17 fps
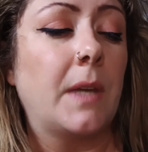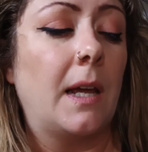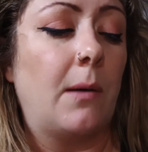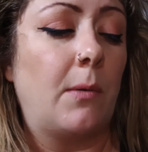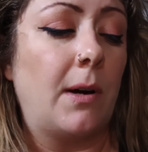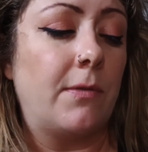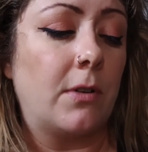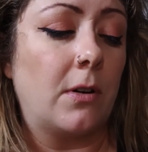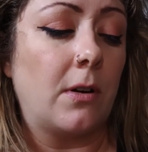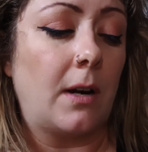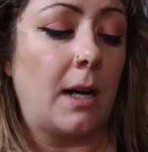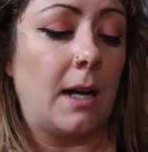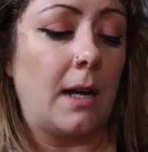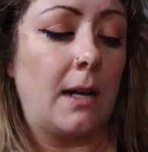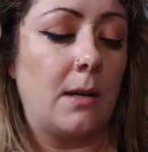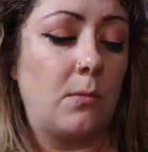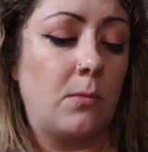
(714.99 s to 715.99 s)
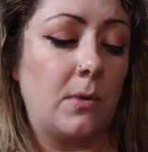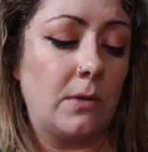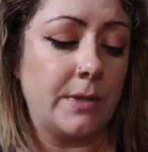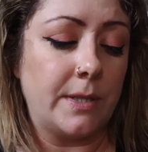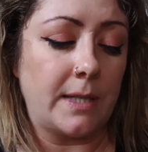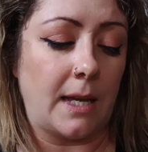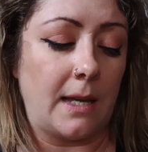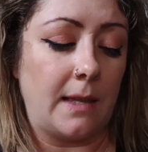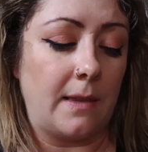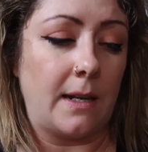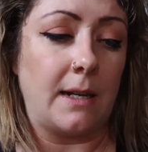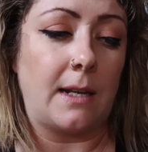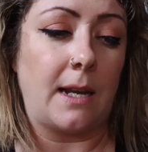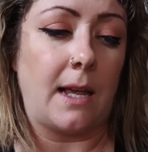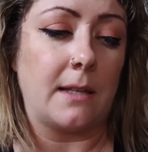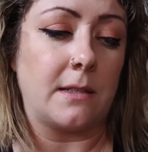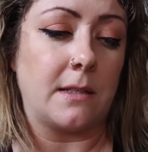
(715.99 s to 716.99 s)
However, I will say that
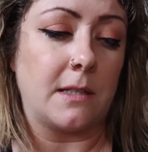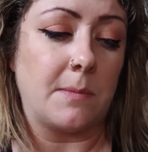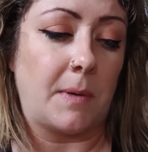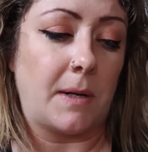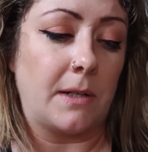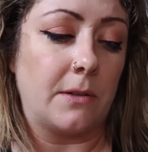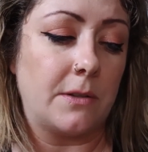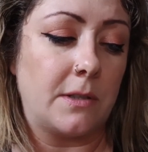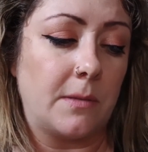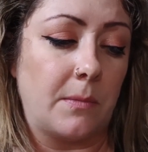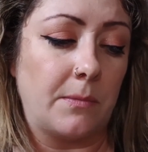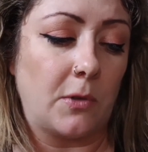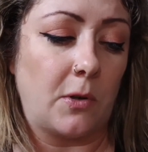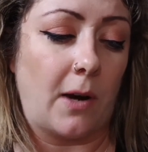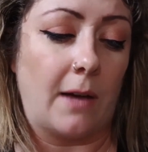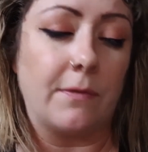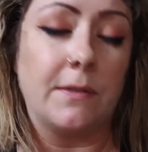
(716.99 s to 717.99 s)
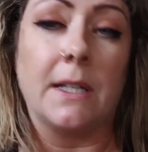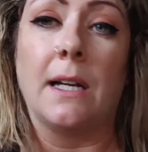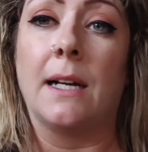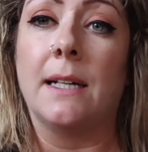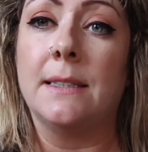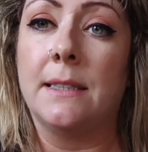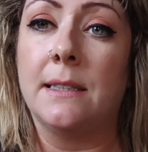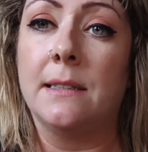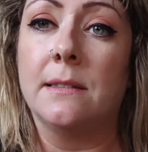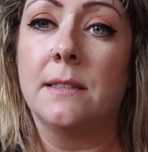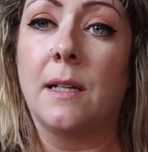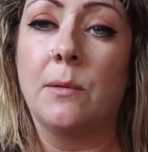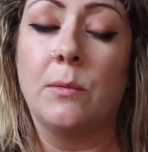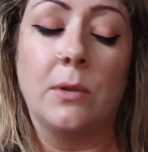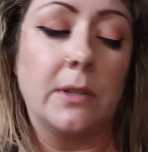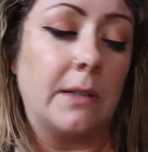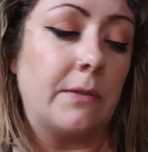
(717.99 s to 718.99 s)
it has inspired some crafting ideas.
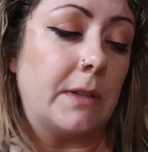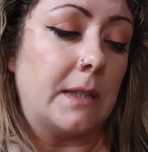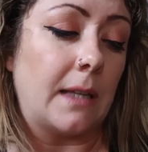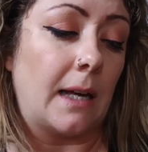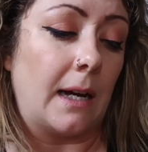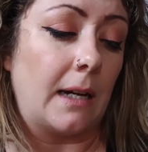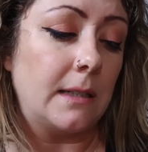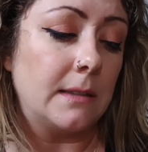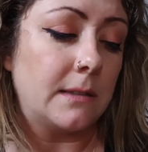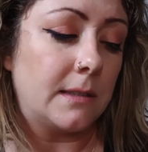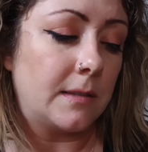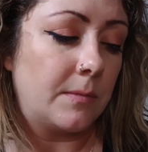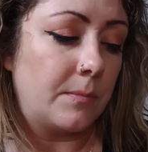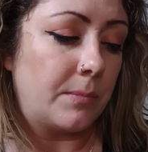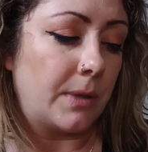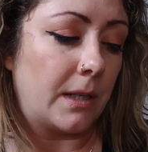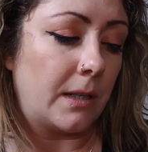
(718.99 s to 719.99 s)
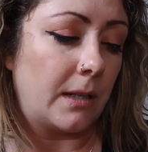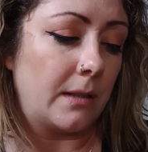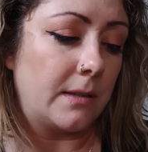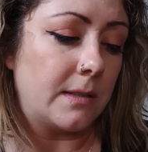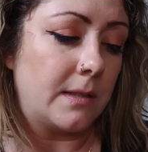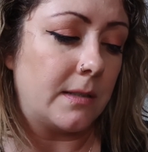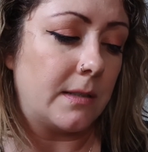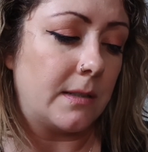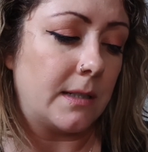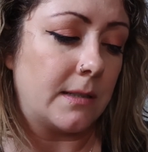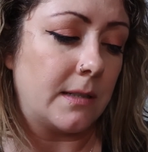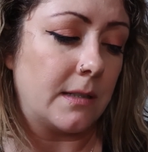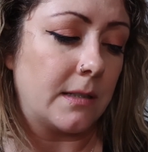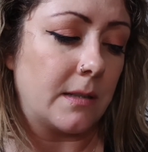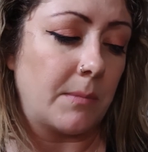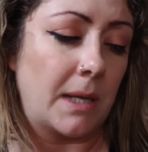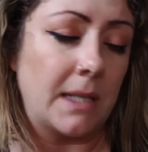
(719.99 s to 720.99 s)
I will give it that. But this
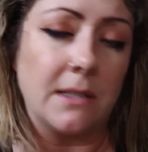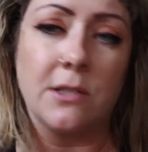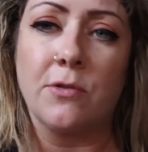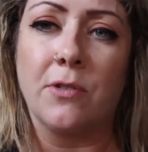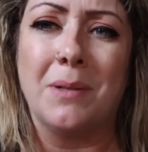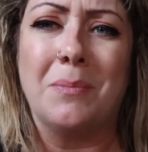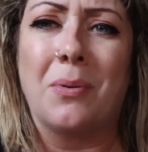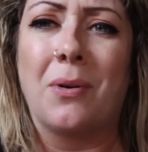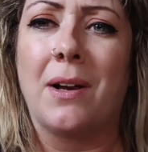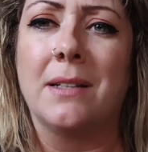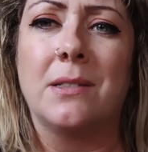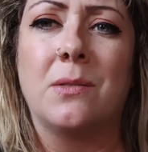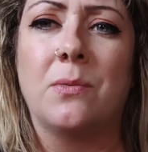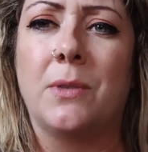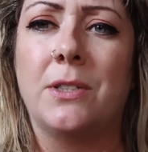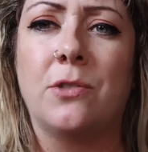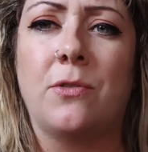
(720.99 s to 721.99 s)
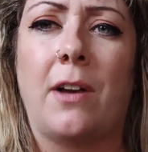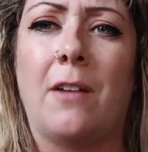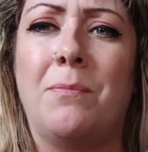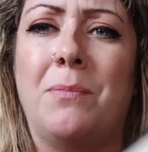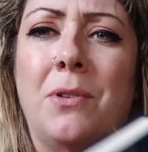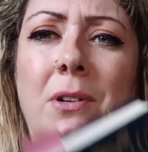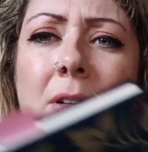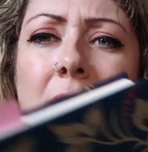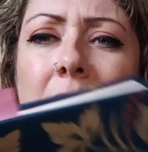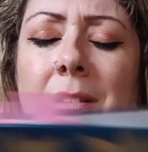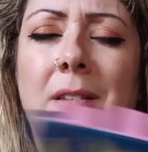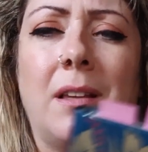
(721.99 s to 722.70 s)
is a mainstream press witchcraft book.